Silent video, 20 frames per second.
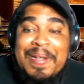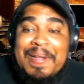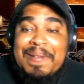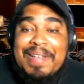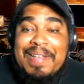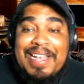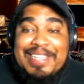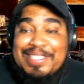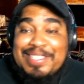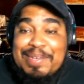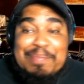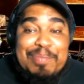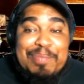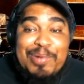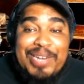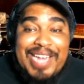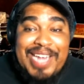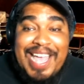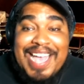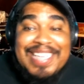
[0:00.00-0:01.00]
At some
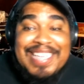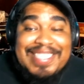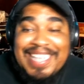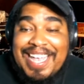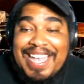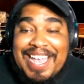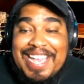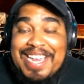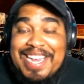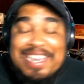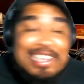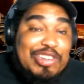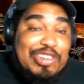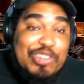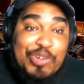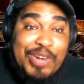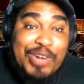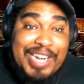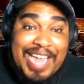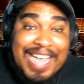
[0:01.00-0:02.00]
point it has to end. The
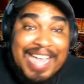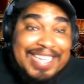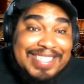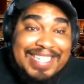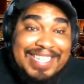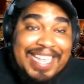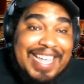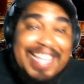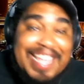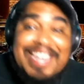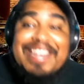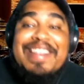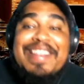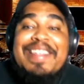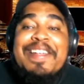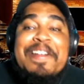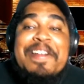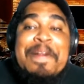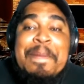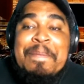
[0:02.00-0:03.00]
trend has to end.
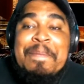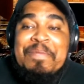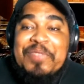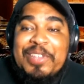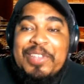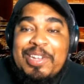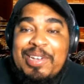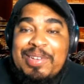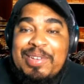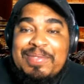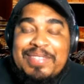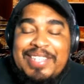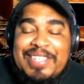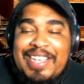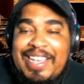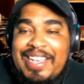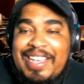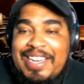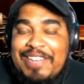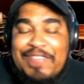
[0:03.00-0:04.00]
You know what I'm
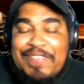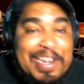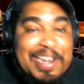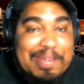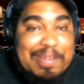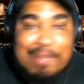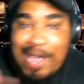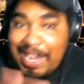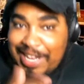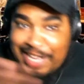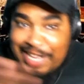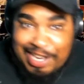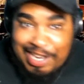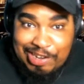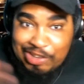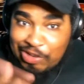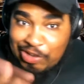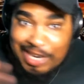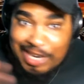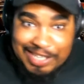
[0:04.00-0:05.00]
saying? If anybody here
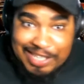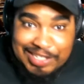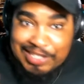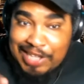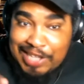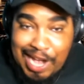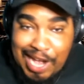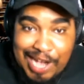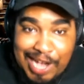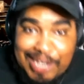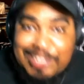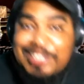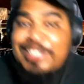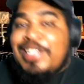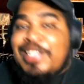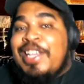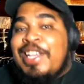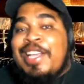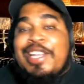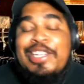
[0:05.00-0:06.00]
trades stocks,
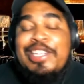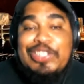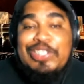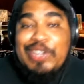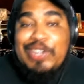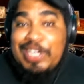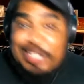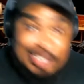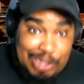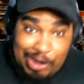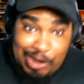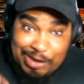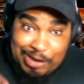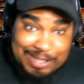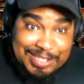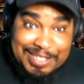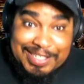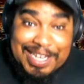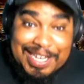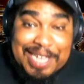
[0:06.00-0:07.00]
trades
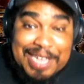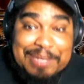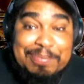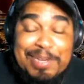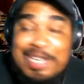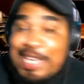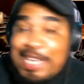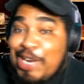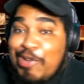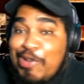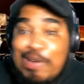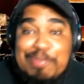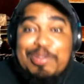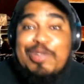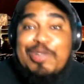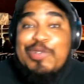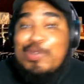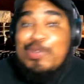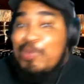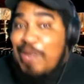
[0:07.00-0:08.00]
currencies, has money in
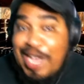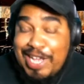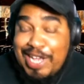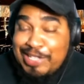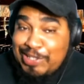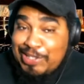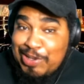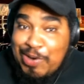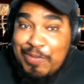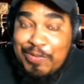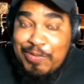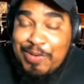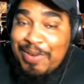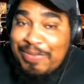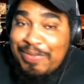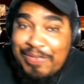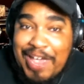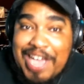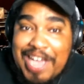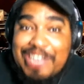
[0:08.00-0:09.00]
crypto, you guys know for a
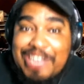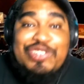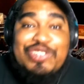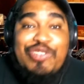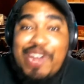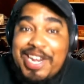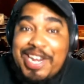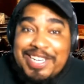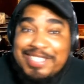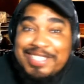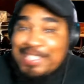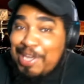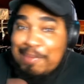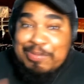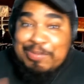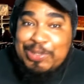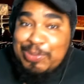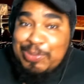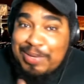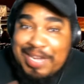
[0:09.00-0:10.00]
fact trends come
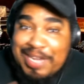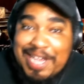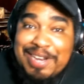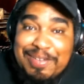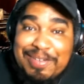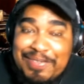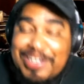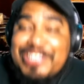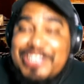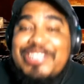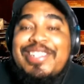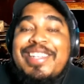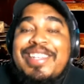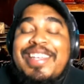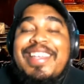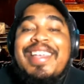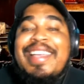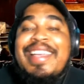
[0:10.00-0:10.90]
to an end eventually.